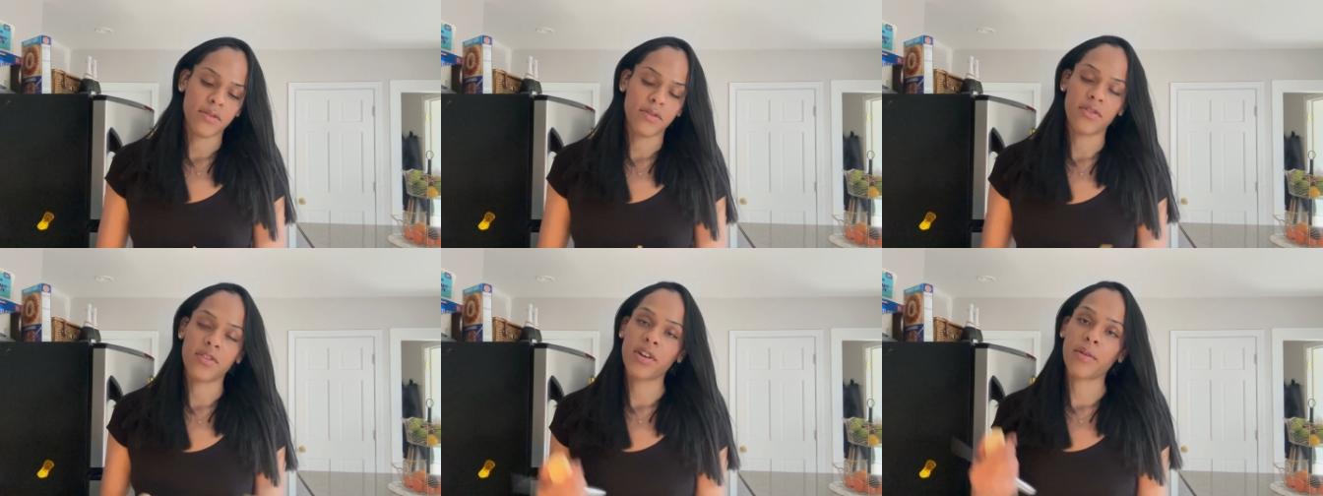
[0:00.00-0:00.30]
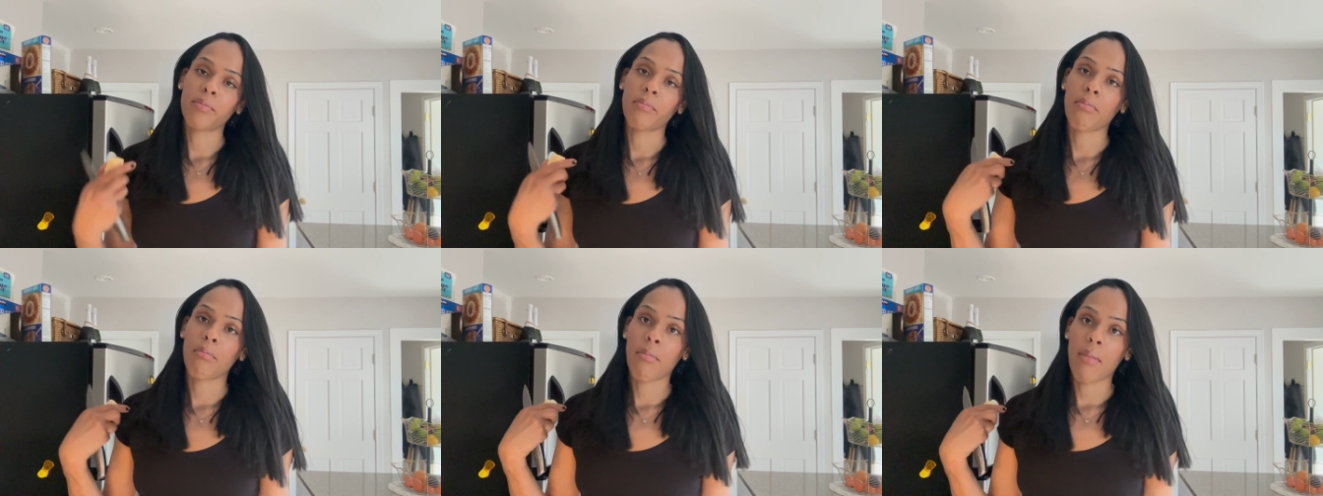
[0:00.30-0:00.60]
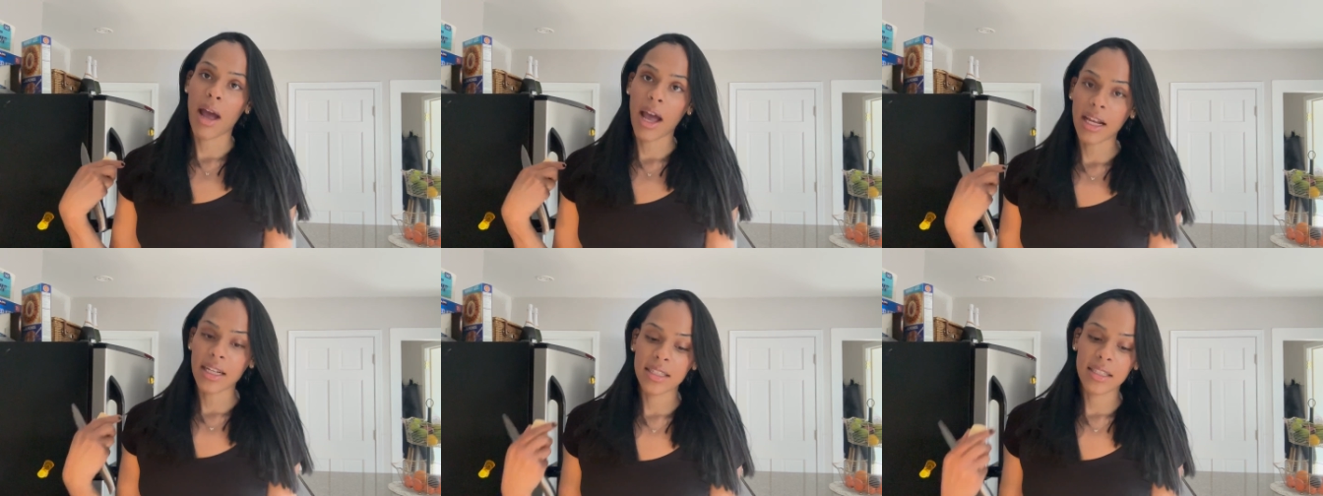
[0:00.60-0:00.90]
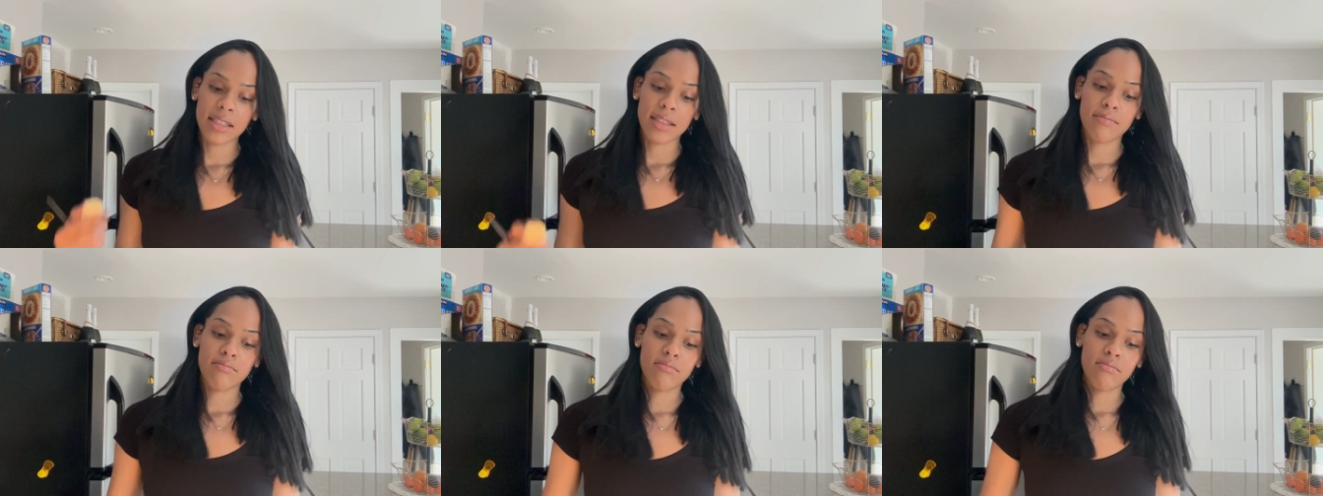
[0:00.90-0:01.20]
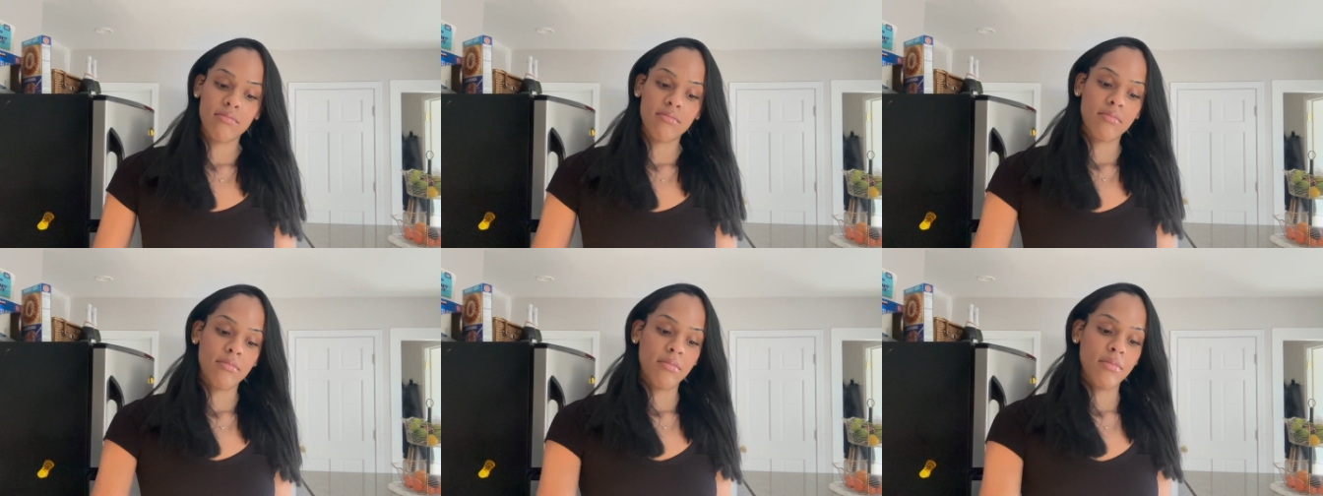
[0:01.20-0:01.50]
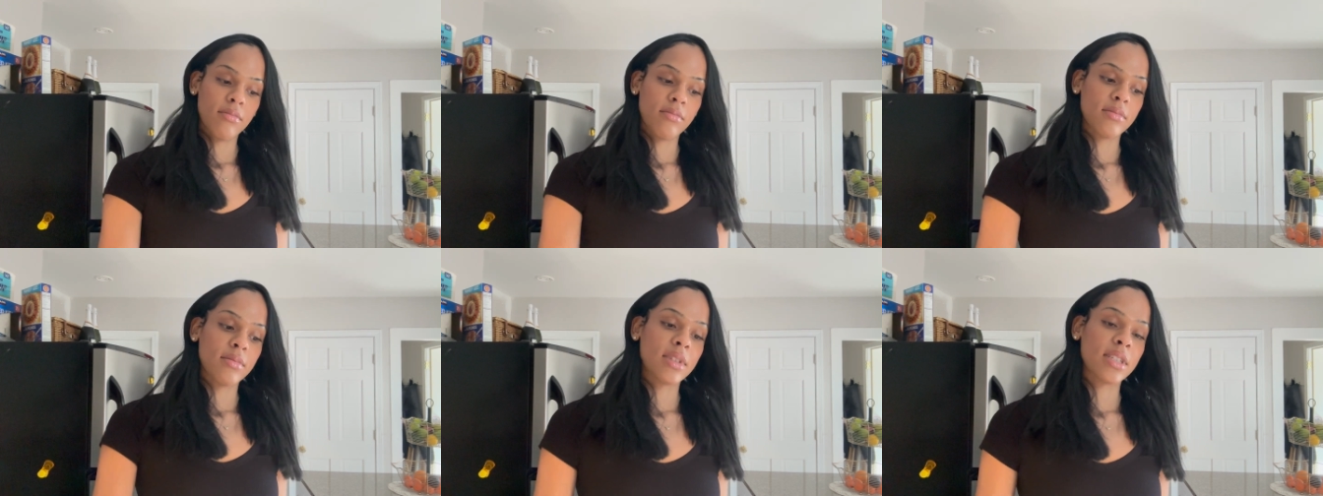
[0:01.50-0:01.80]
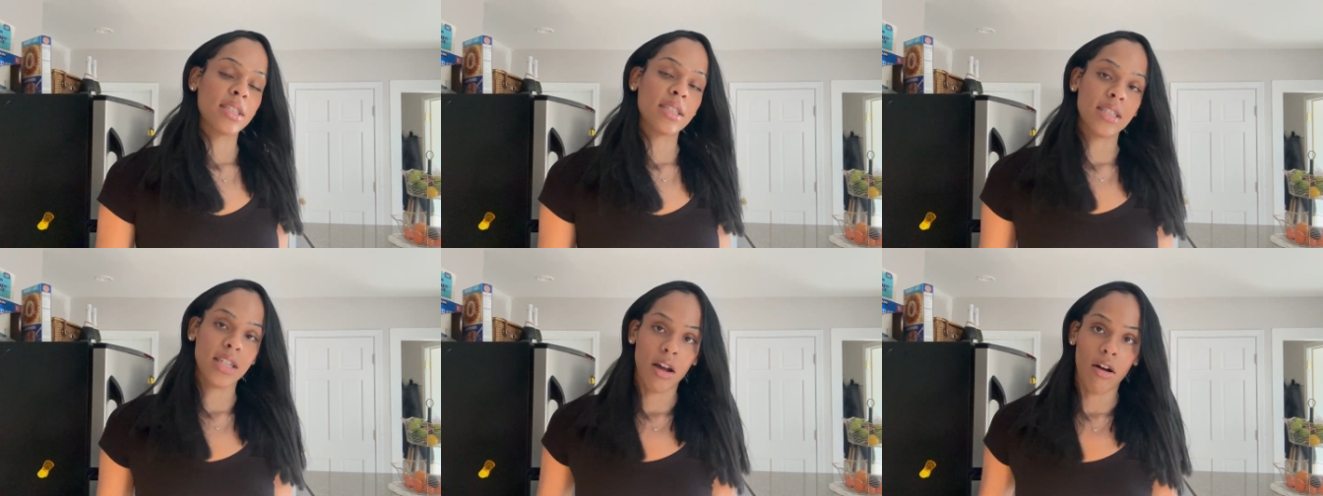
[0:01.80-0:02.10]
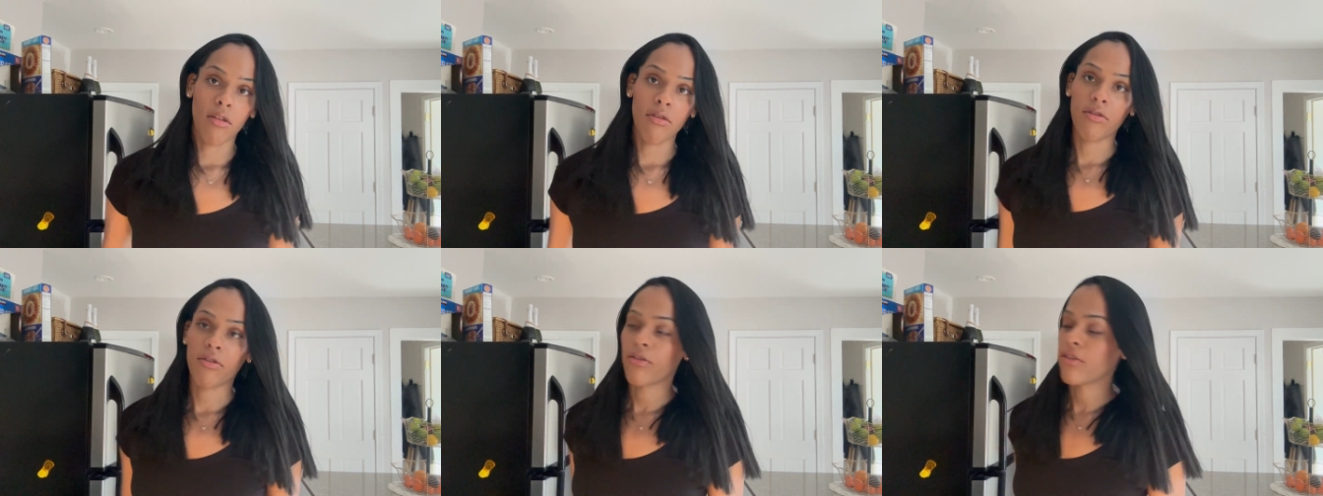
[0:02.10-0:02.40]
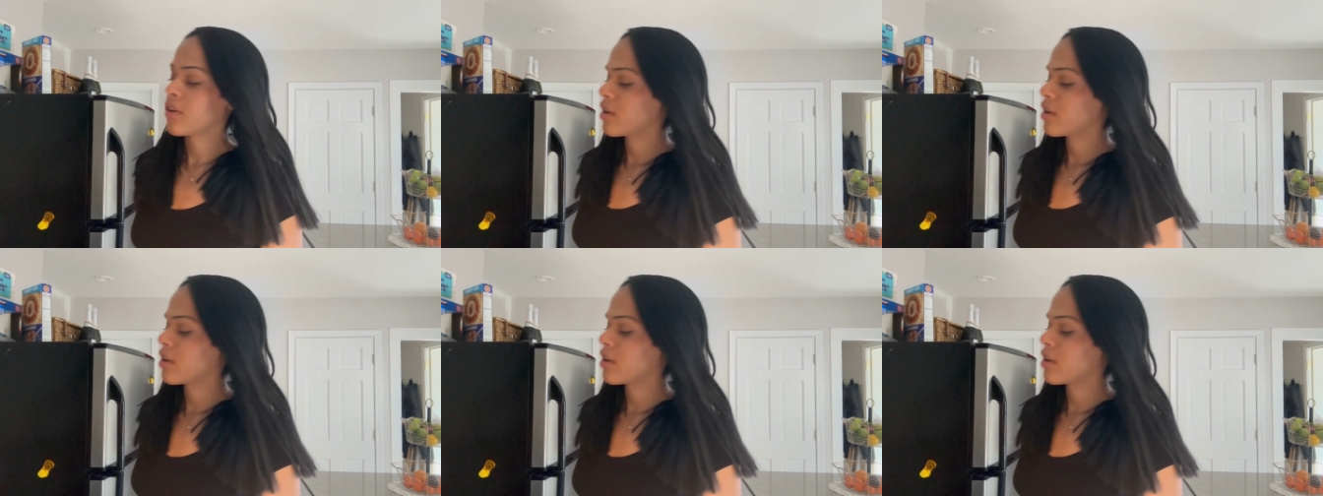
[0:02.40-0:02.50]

from myself